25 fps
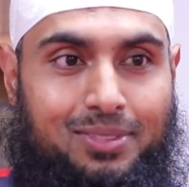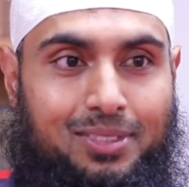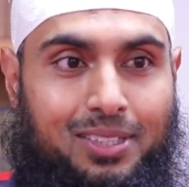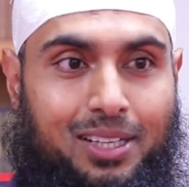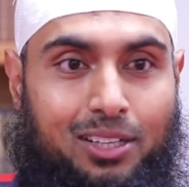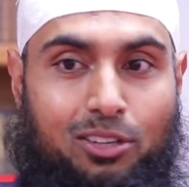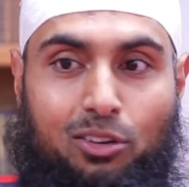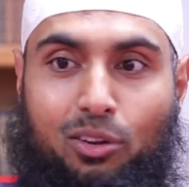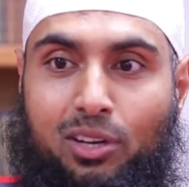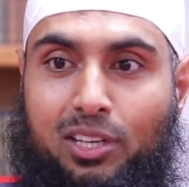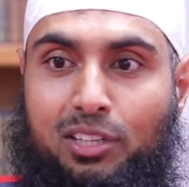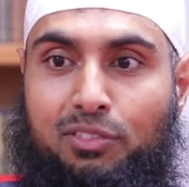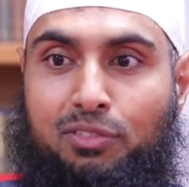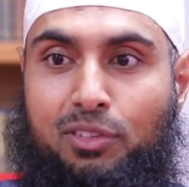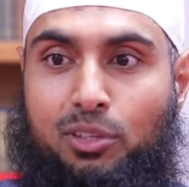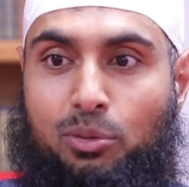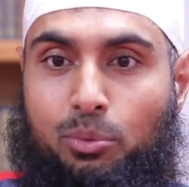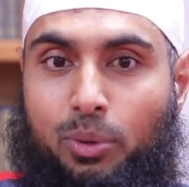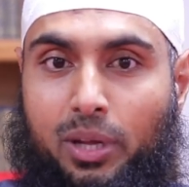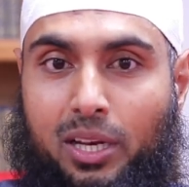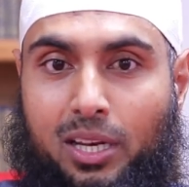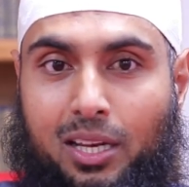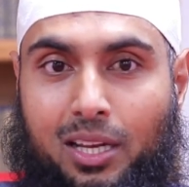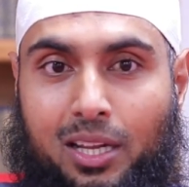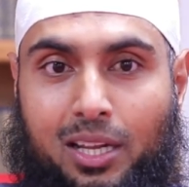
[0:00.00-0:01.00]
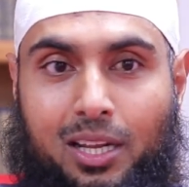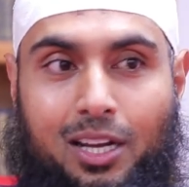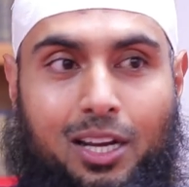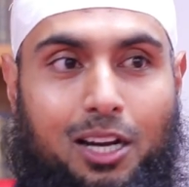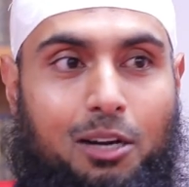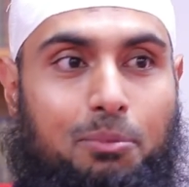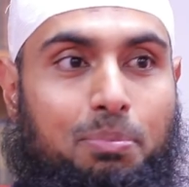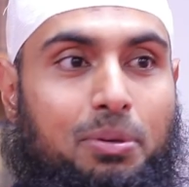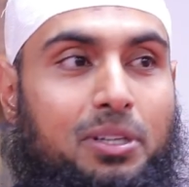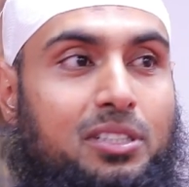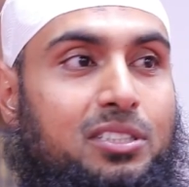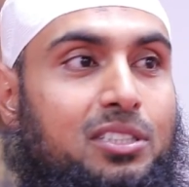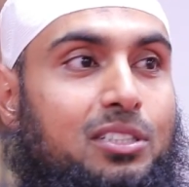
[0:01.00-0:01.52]
And not even when
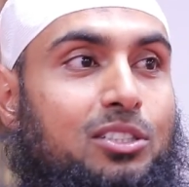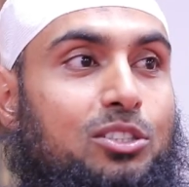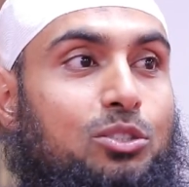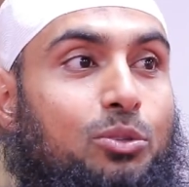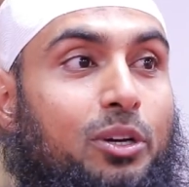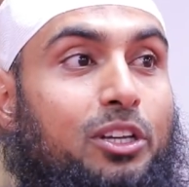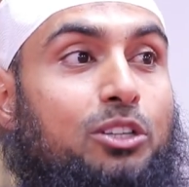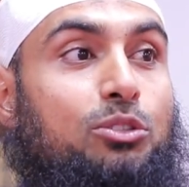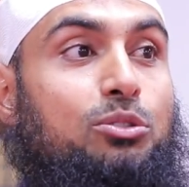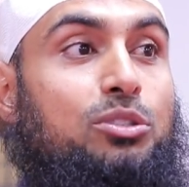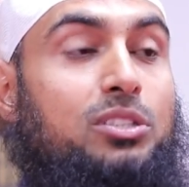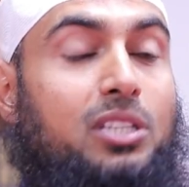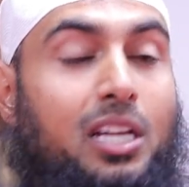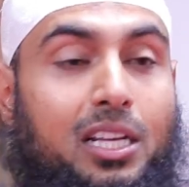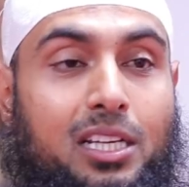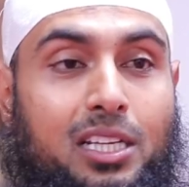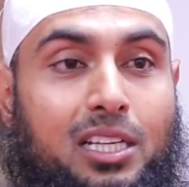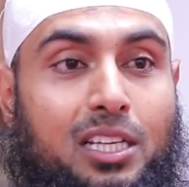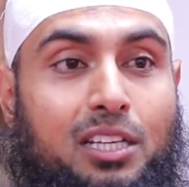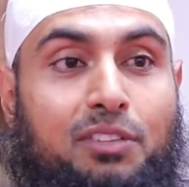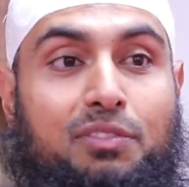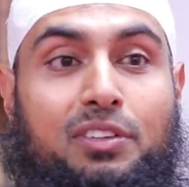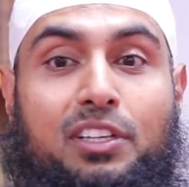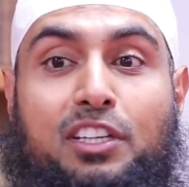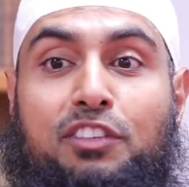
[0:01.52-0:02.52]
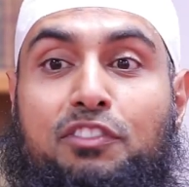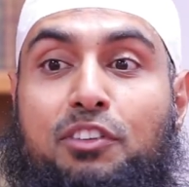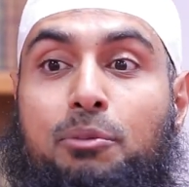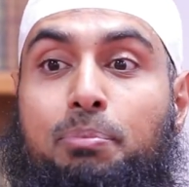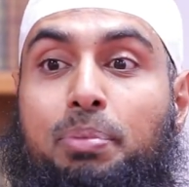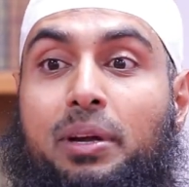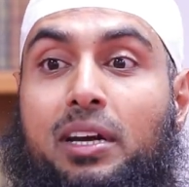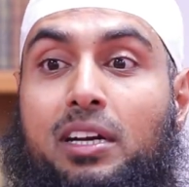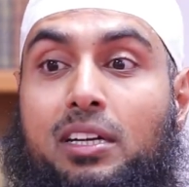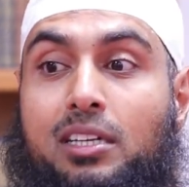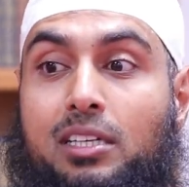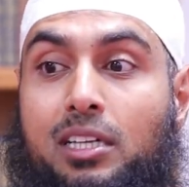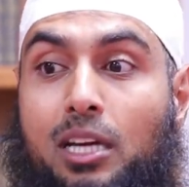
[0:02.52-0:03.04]
a person is going to study, even if a
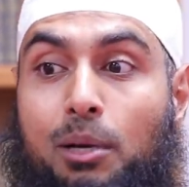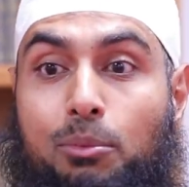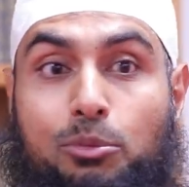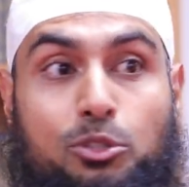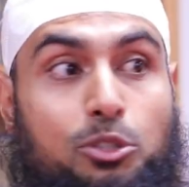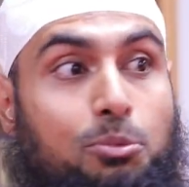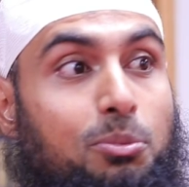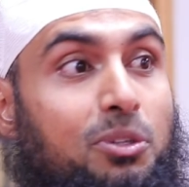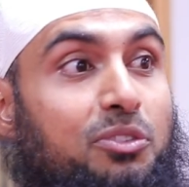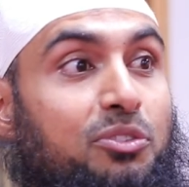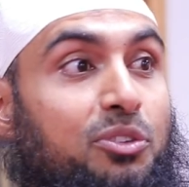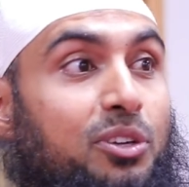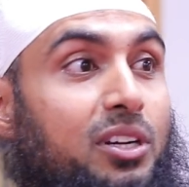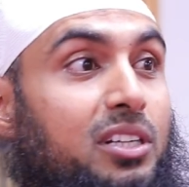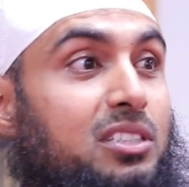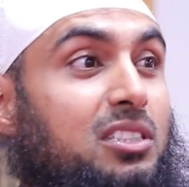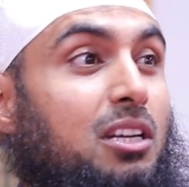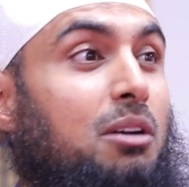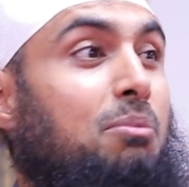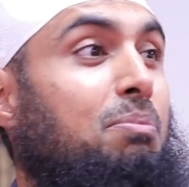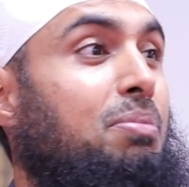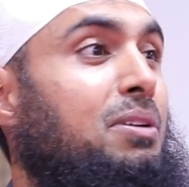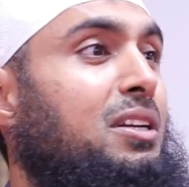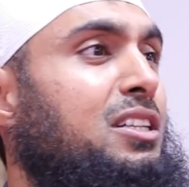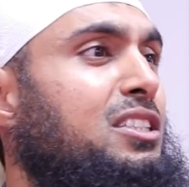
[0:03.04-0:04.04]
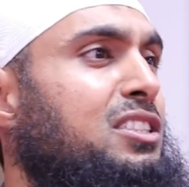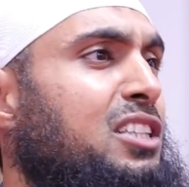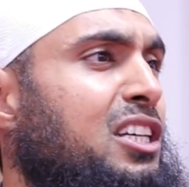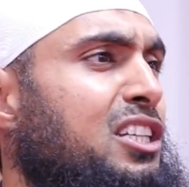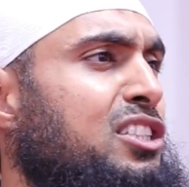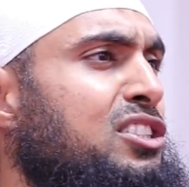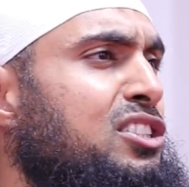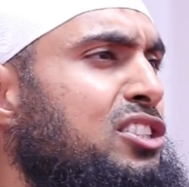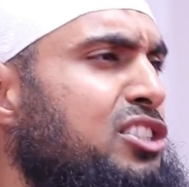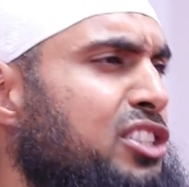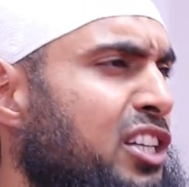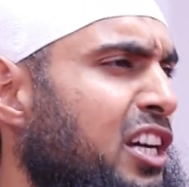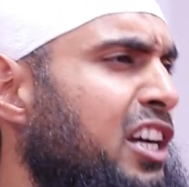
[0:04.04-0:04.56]
parent comes to me, for example, and
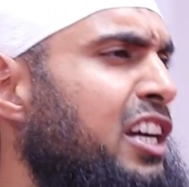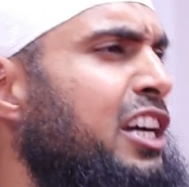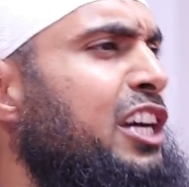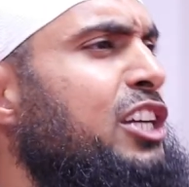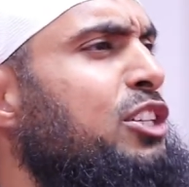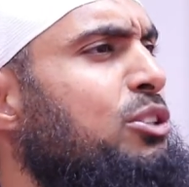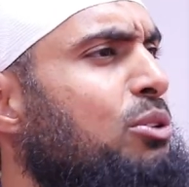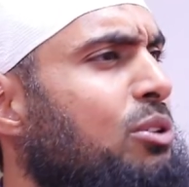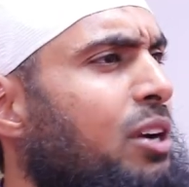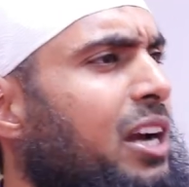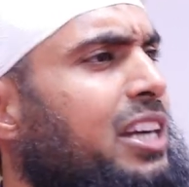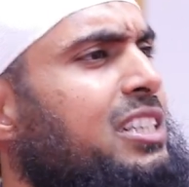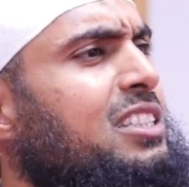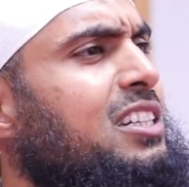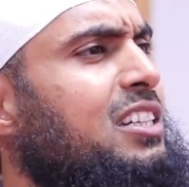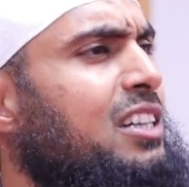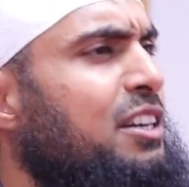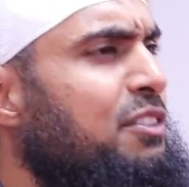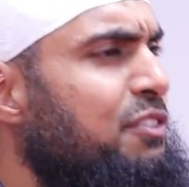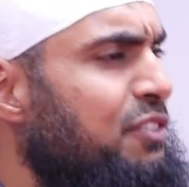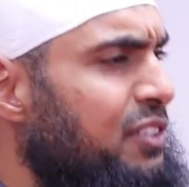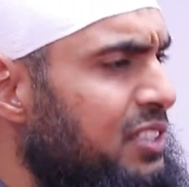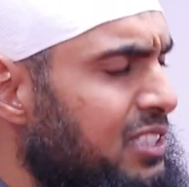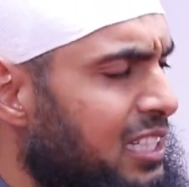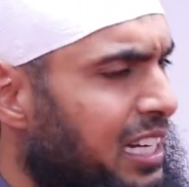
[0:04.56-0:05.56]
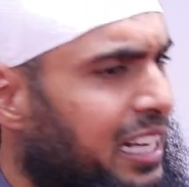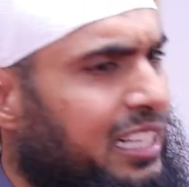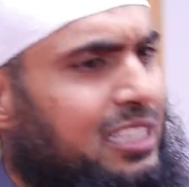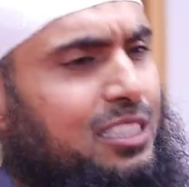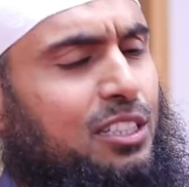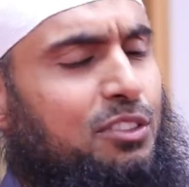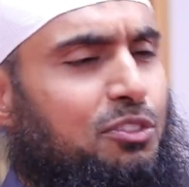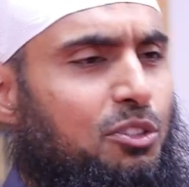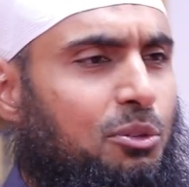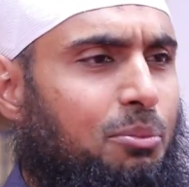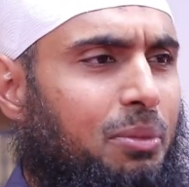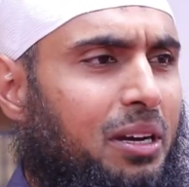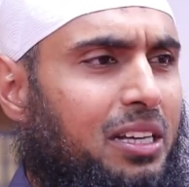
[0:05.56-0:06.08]
says, Sheikh, can you write a reference
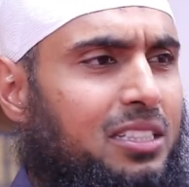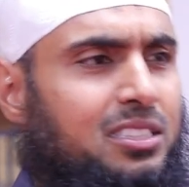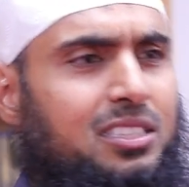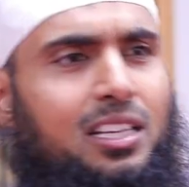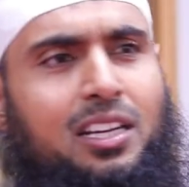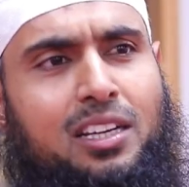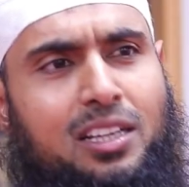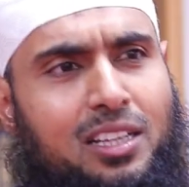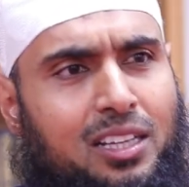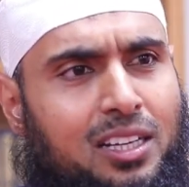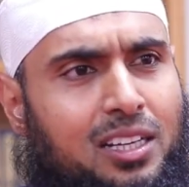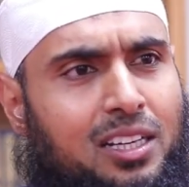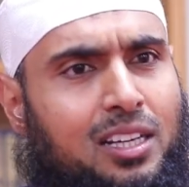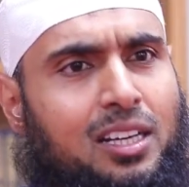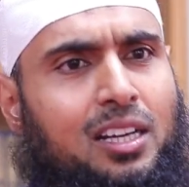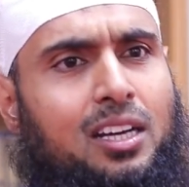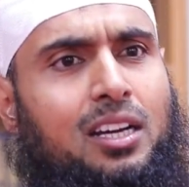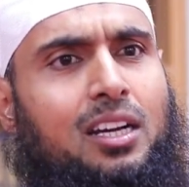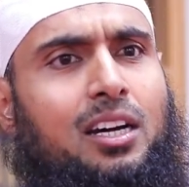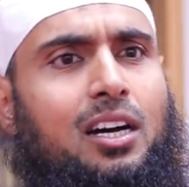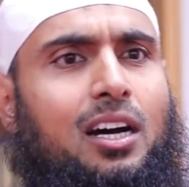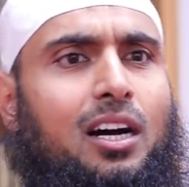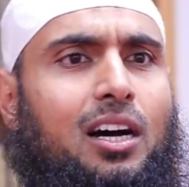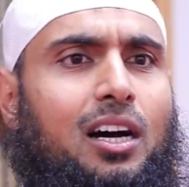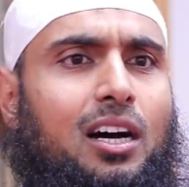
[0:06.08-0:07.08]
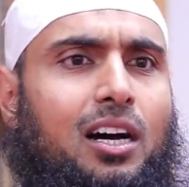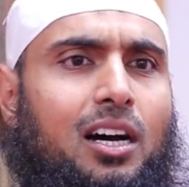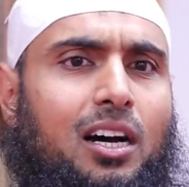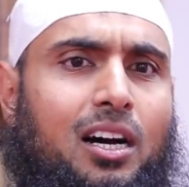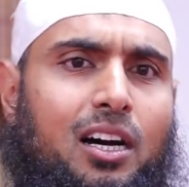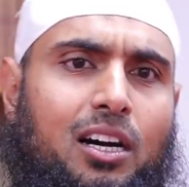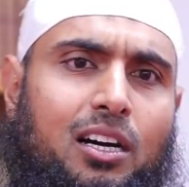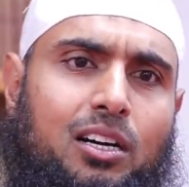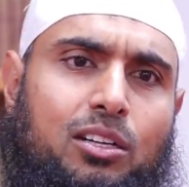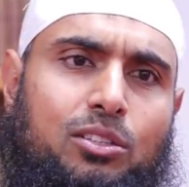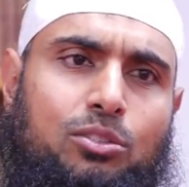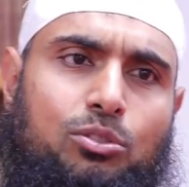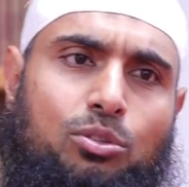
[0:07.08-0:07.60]
letter for my son
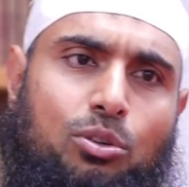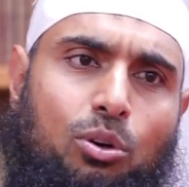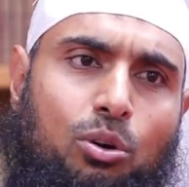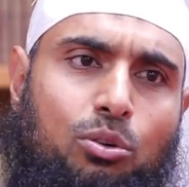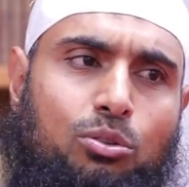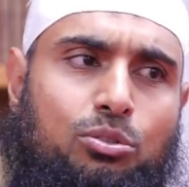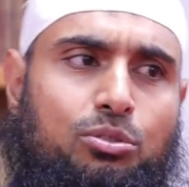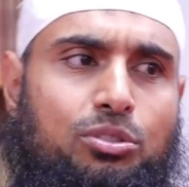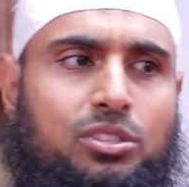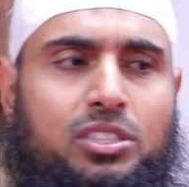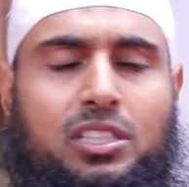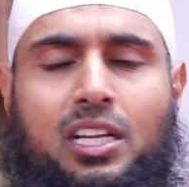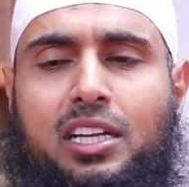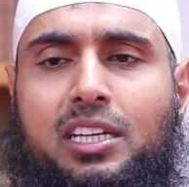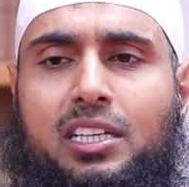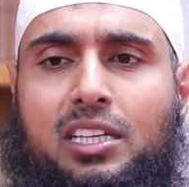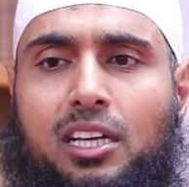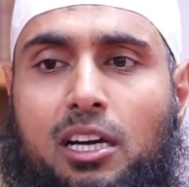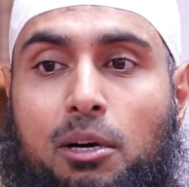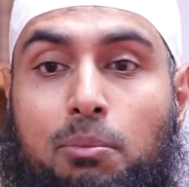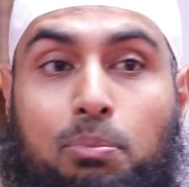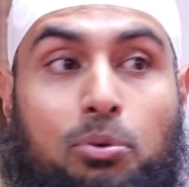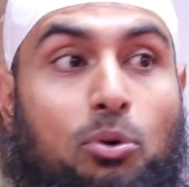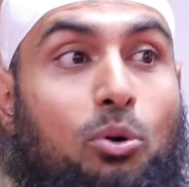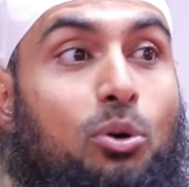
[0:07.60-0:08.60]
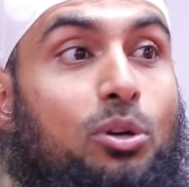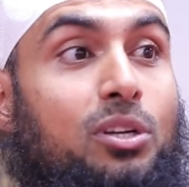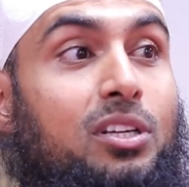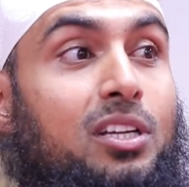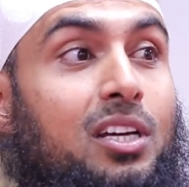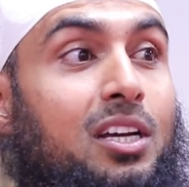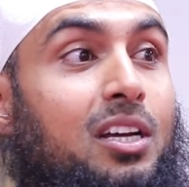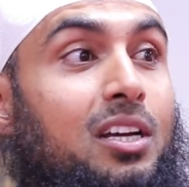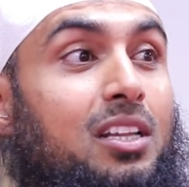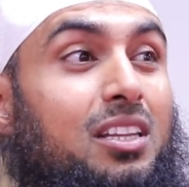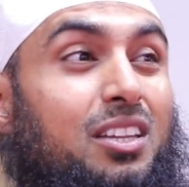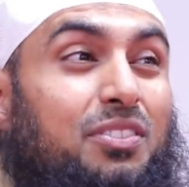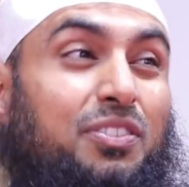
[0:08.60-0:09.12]
to go to study abroad?
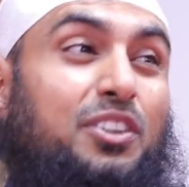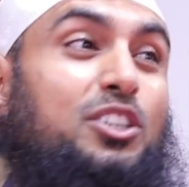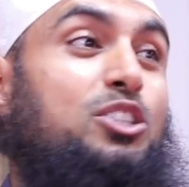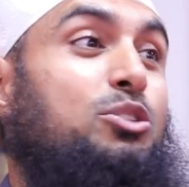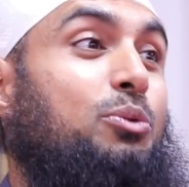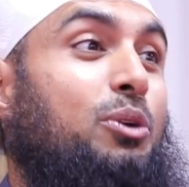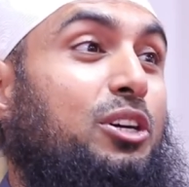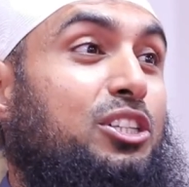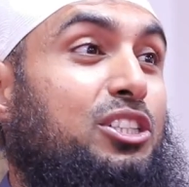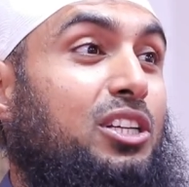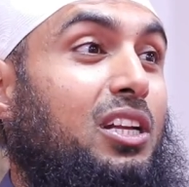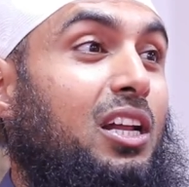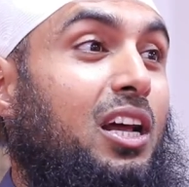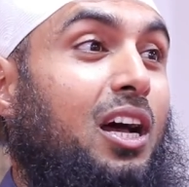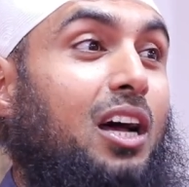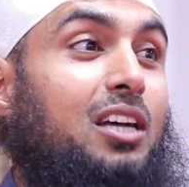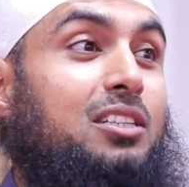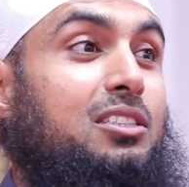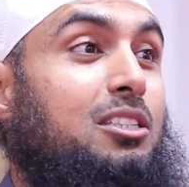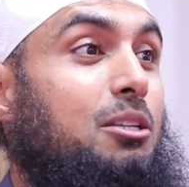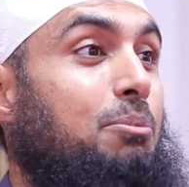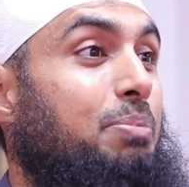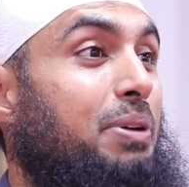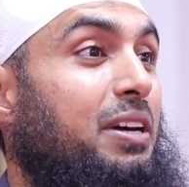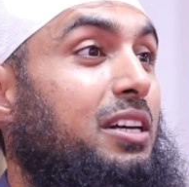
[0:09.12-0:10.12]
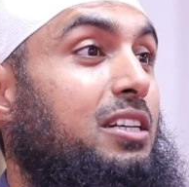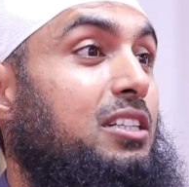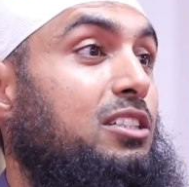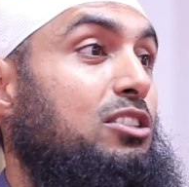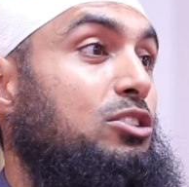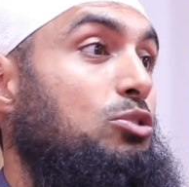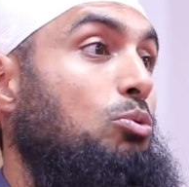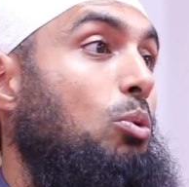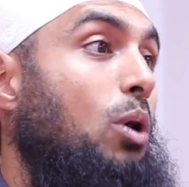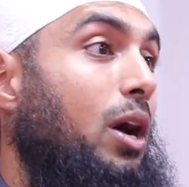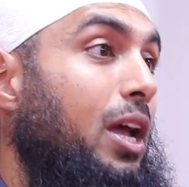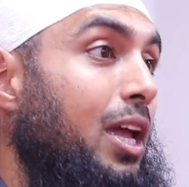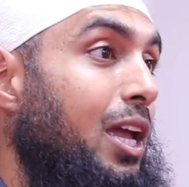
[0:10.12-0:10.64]
The first question I ask the parent
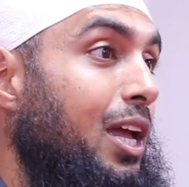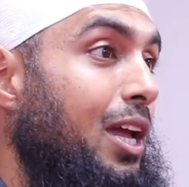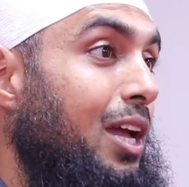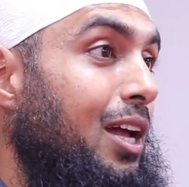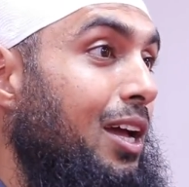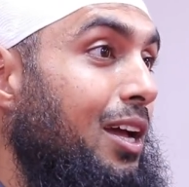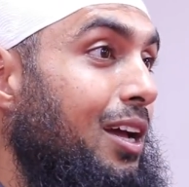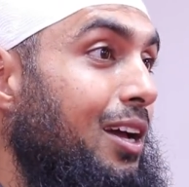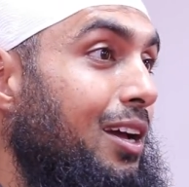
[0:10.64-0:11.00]
is why.